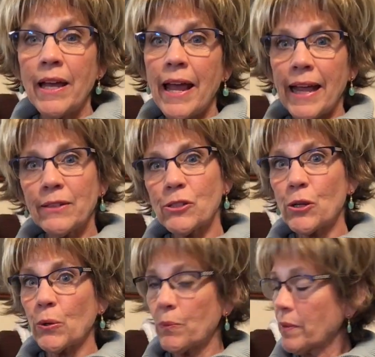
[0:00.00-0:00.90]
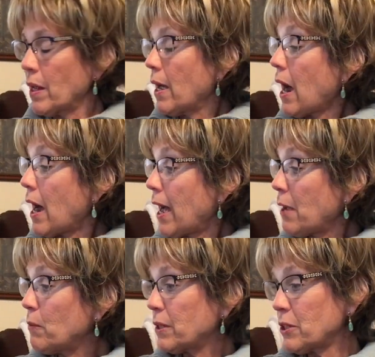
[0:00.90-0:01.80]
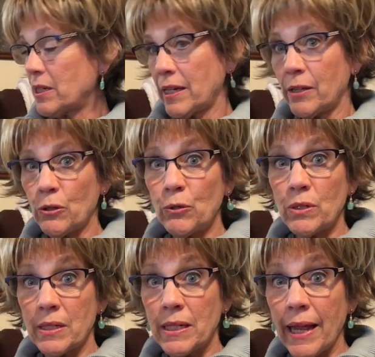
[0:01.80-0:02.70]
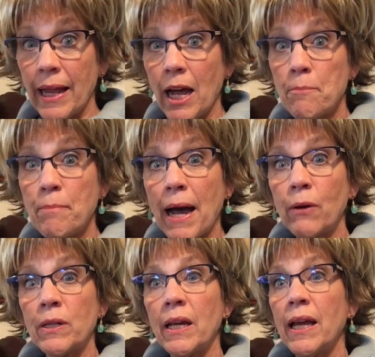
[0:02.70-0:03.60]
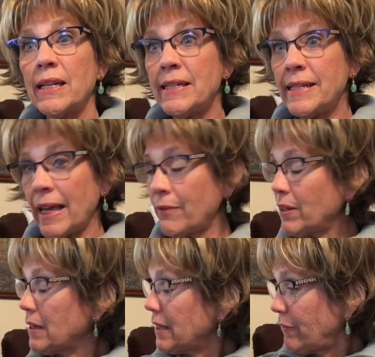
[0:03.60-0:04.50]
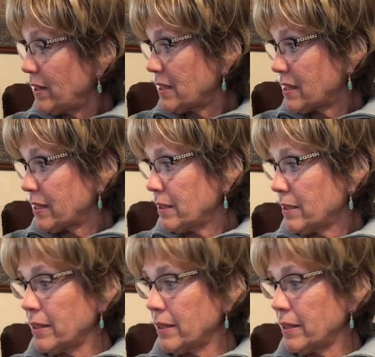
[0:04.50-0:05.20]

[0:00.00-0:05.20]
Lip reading: And so I want to tell you today about David Livingstone.